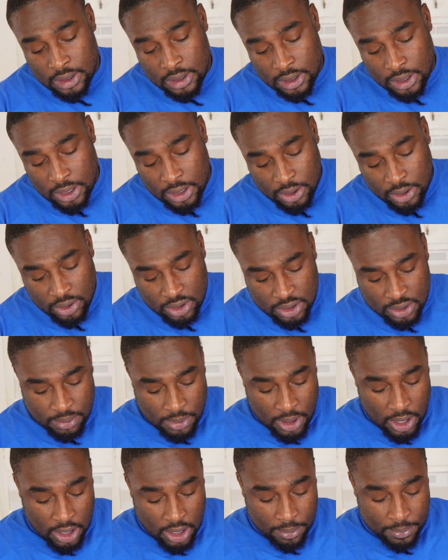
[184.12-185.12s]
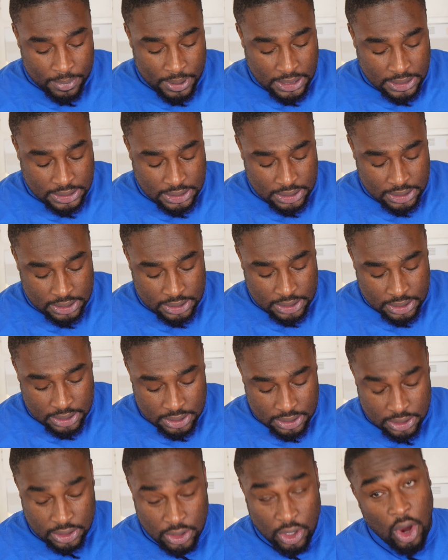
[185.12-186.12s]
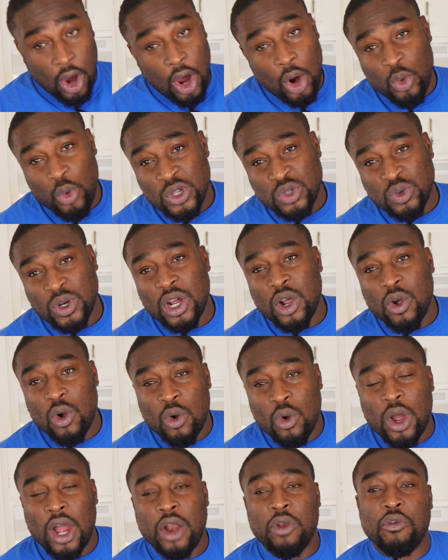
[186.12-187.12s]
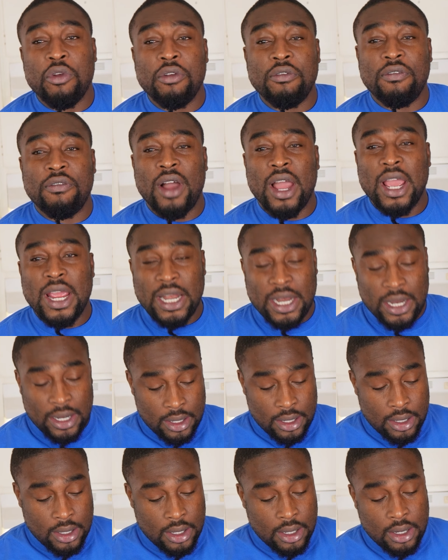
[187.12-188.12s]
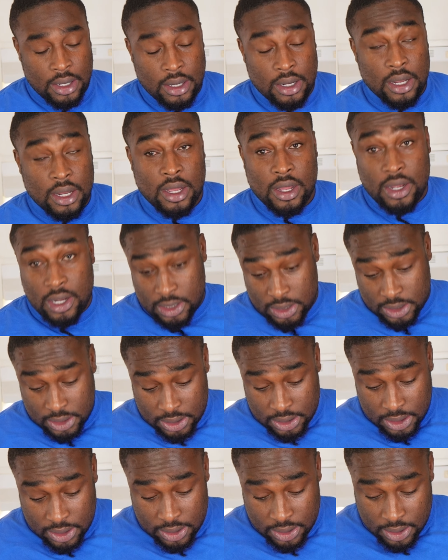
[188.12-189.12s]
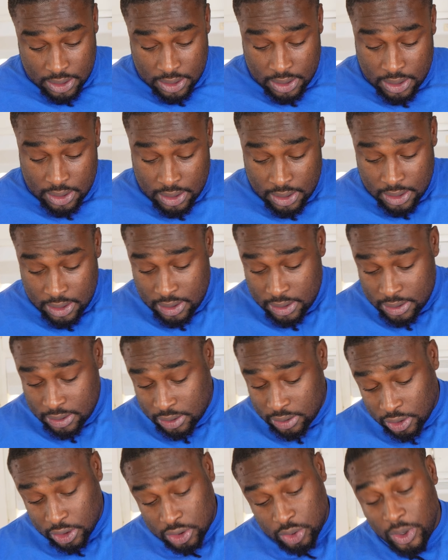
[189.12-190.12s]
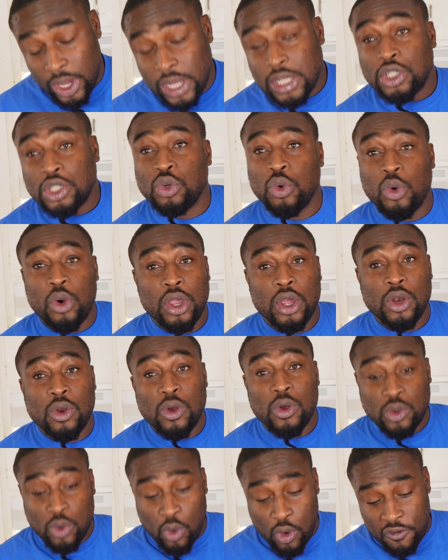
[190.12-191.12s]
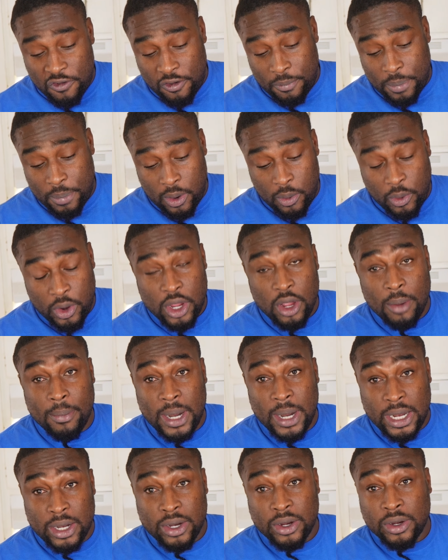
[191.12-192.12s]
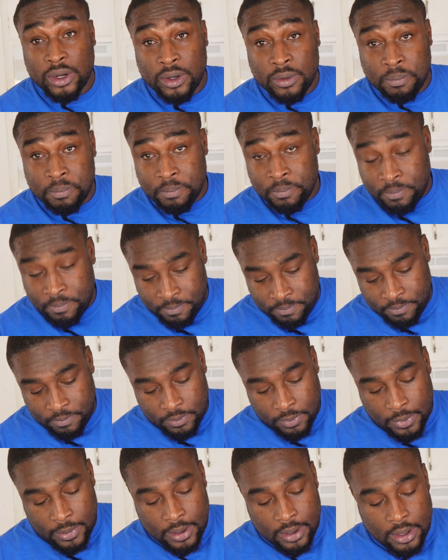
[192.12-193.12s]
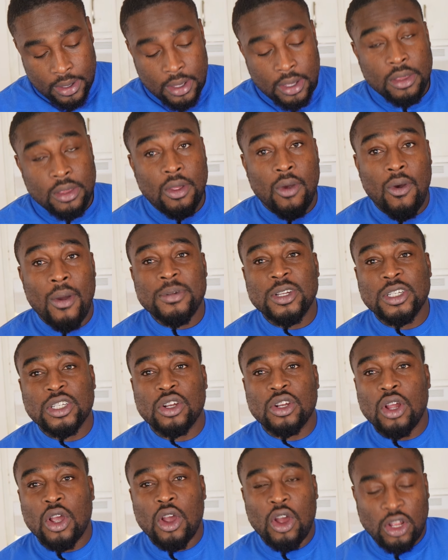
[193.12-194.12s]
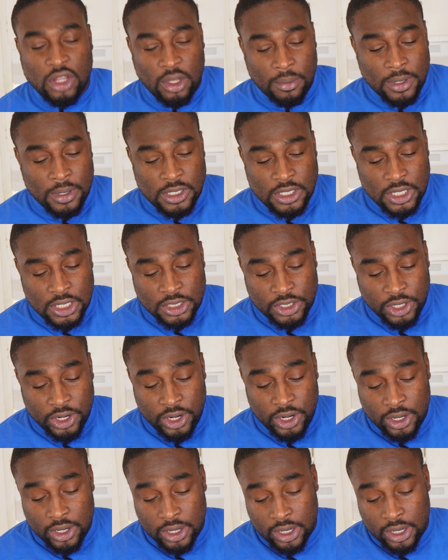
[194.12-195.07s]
into smaller pieces. So you always want to go and refine the cuts just to ensure you don't overpower your blender. Now I'm just going to cut up the ginger.